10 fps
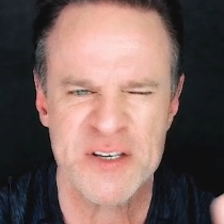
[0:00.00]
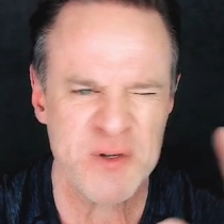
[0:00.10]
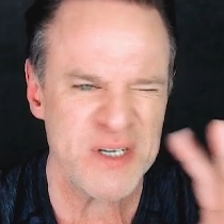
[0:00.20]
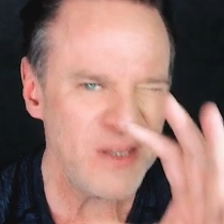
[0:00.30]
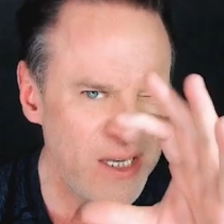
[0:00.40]
So
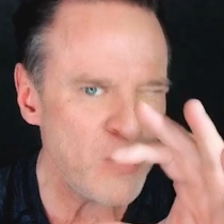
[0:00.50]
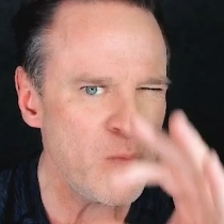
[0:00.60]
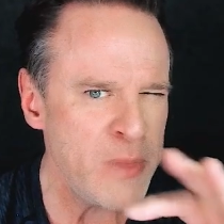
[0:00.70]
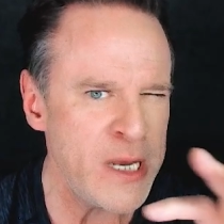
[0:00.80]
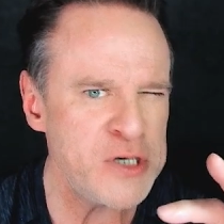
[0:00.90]
it's a little
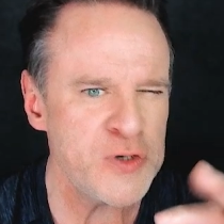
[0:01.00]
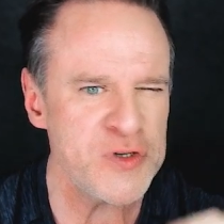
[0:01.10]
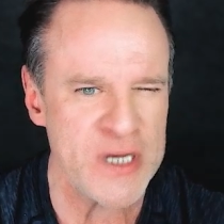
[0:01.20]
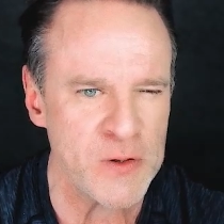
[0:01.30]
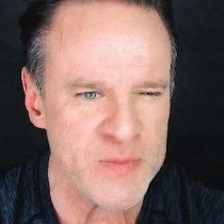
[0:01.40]
miniature
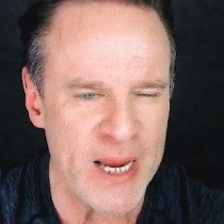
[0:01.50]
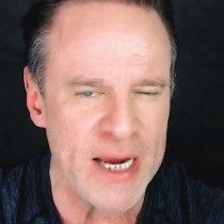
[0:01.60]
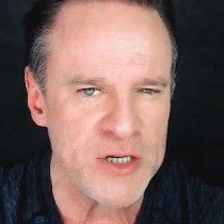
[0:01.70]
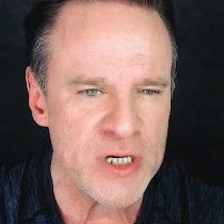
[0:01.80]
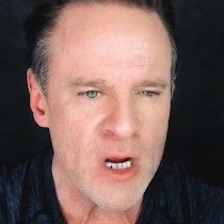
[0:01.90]
sales
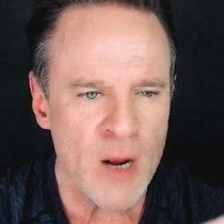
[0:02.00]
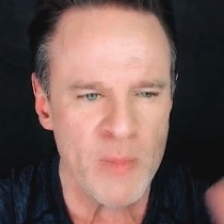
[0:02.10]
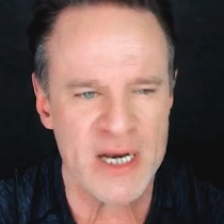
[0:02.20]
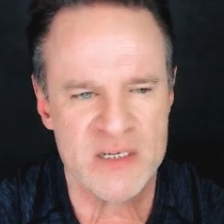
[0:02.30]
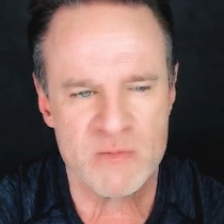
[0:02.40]
page,
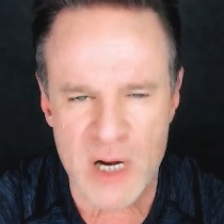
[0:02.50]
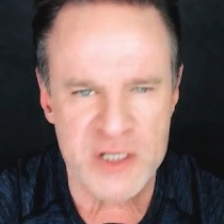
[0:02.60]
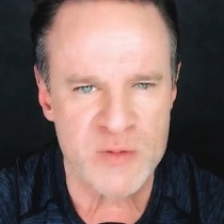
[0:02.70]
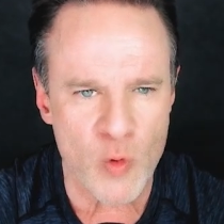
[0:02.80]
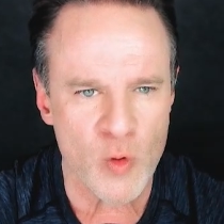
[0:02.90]
but it's
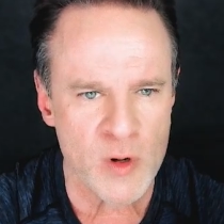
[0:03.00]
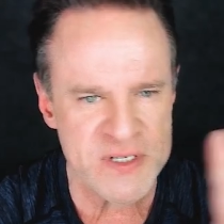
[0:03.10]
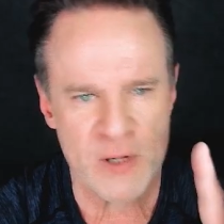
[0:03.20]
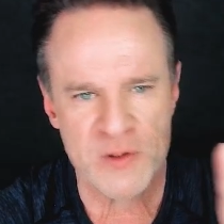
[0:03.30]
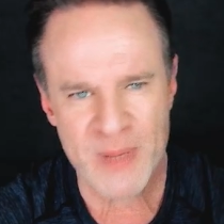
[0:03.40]
much more
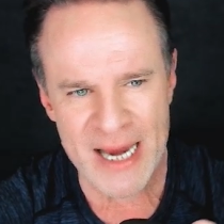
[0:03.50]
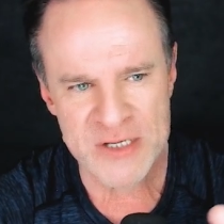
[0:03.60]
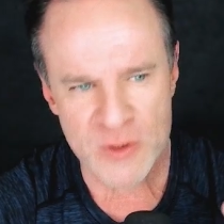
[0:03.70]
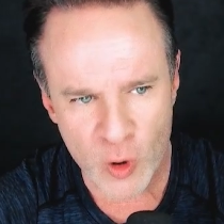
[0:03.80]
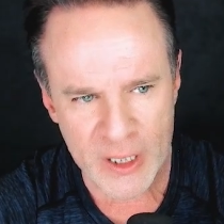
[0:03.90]
sales
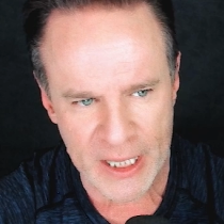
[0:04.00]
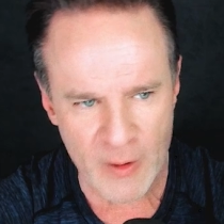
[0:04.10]
page looking.